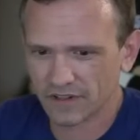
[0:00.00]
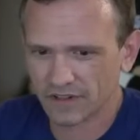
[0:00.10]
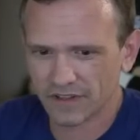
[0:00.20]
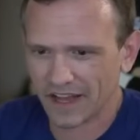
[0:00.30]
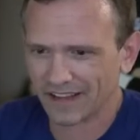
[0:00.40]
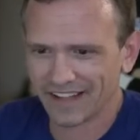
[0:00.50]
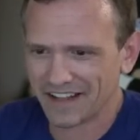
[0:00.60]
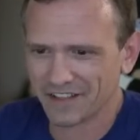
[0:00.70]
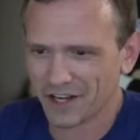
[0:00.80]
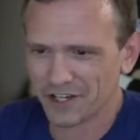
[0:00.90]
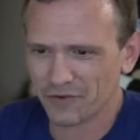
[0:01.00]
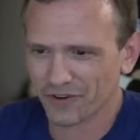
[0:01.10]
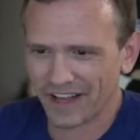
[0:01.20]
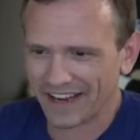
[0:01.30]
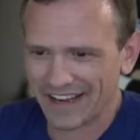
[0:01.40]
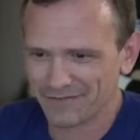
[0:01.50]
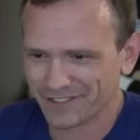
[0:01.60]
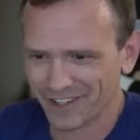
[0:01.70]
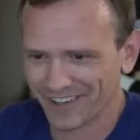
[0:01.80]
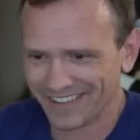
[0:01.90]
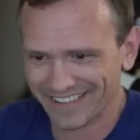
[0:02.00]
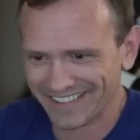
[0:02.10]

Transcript: like that. He thought you were like a hipster.